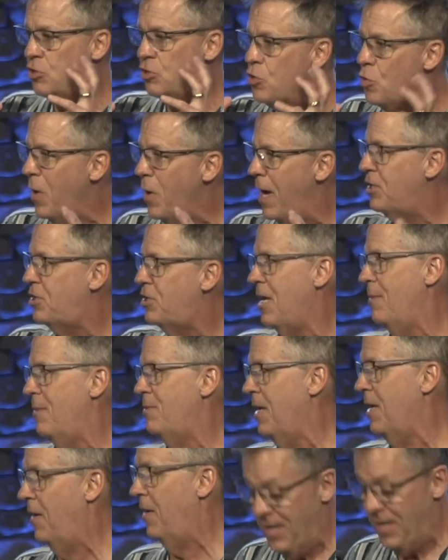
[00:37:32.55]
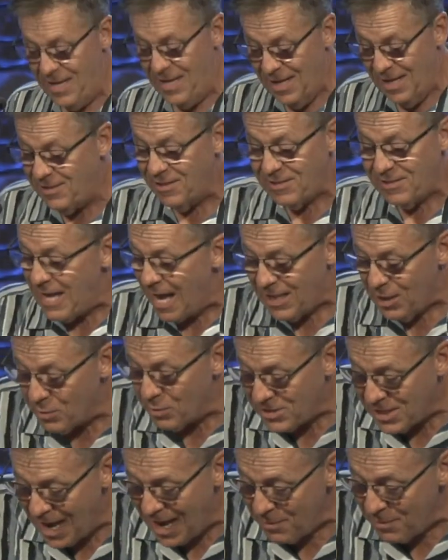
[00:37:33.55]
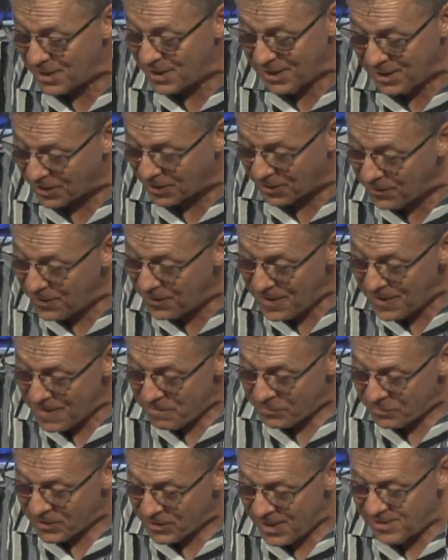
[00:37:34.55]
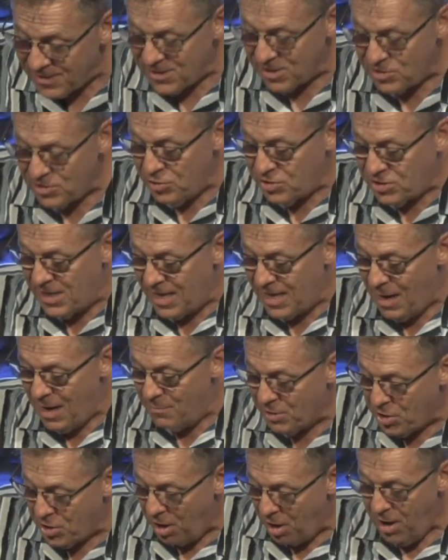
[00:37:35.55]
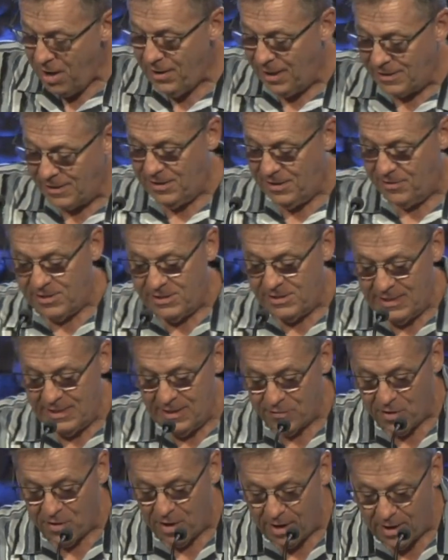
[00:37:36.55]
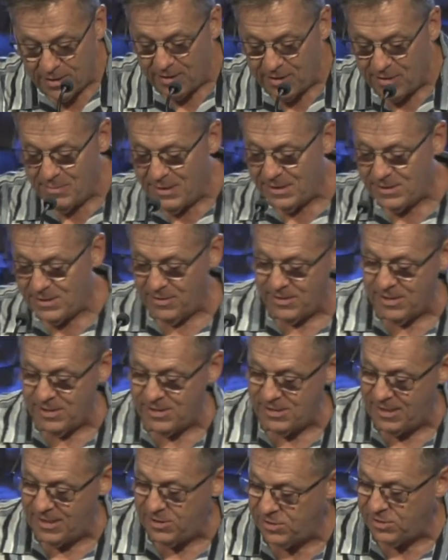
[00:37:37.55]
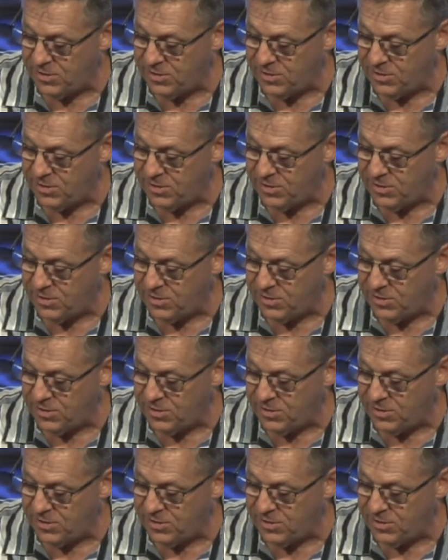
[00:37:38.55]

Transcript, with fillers: New Age type stuff. That's exactly what's happening here. He says, You say I'm a God. I sit in the seat of gods, in the midst of the seas.